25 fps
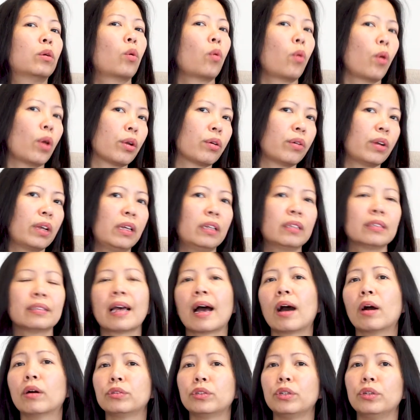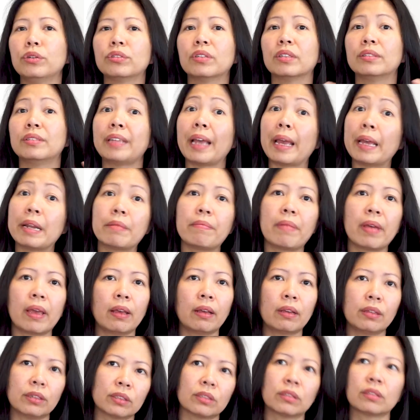queries, how to use a
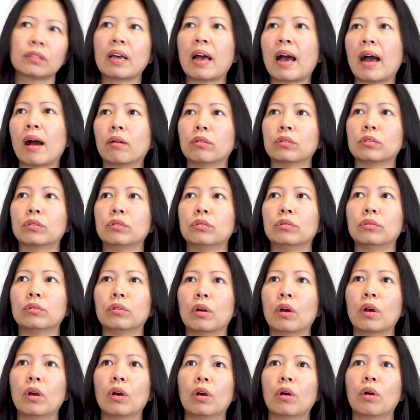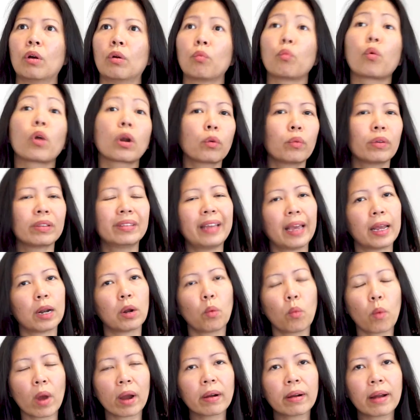database, how to work with data
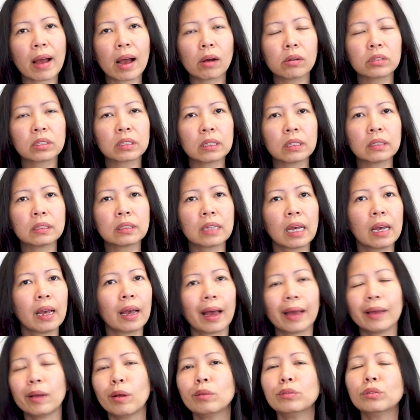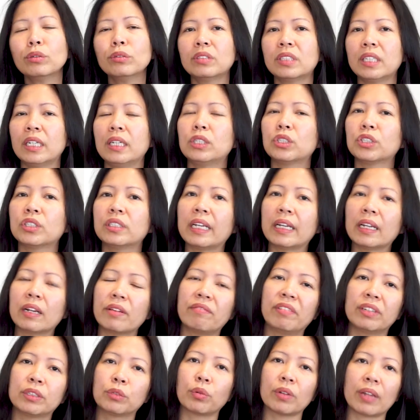warehouses. I also teach data
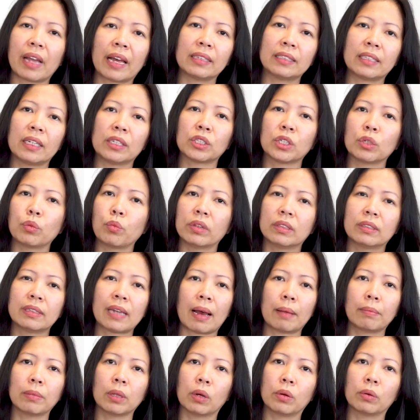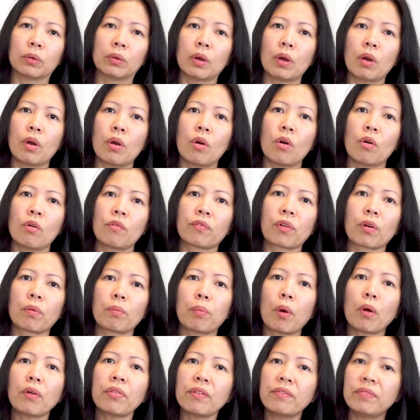visualization with Tableau. For
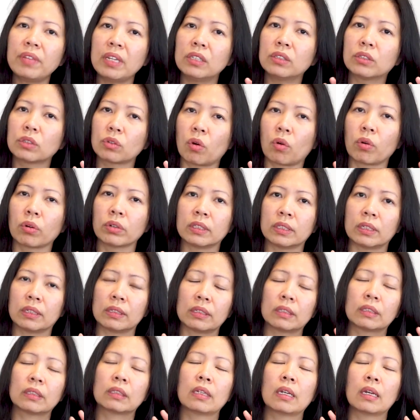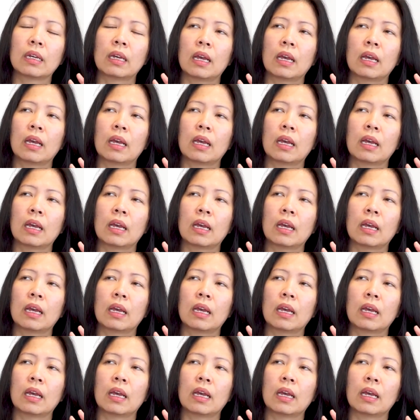both of these courses,